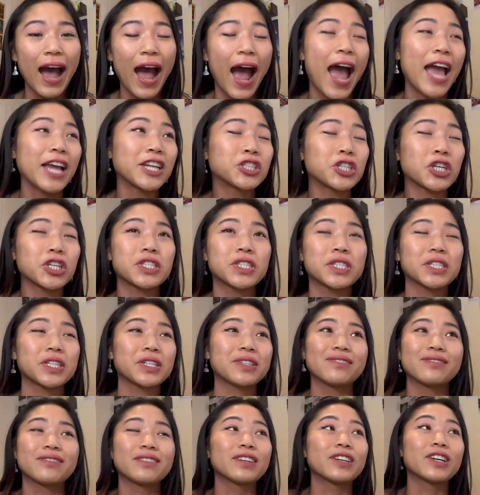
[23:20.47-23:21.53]
I just
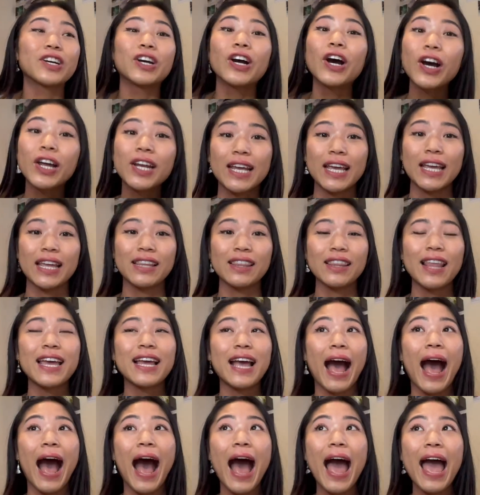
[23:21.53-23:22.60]
couldn't.
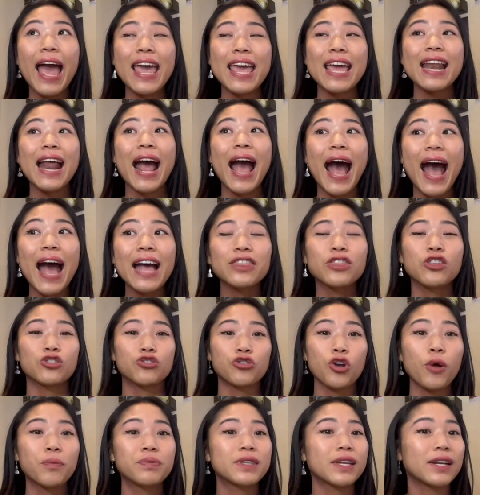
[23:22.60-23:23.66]
Like, it had the
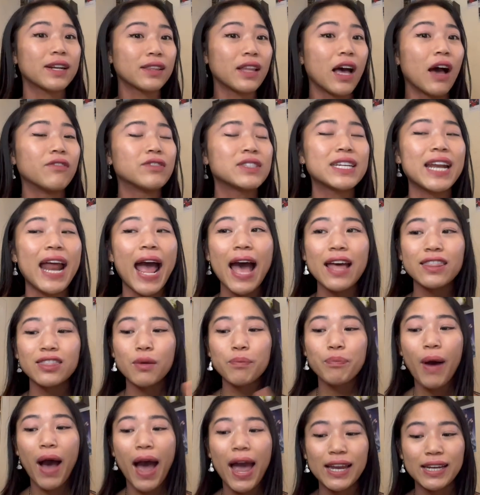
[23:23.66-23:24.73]
tropes that I loved. It had the
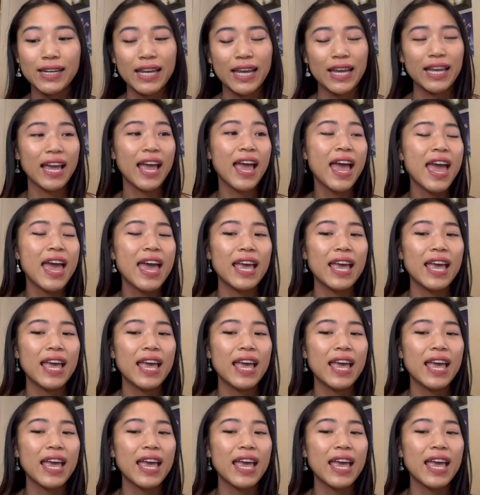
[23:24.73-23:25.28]
pining.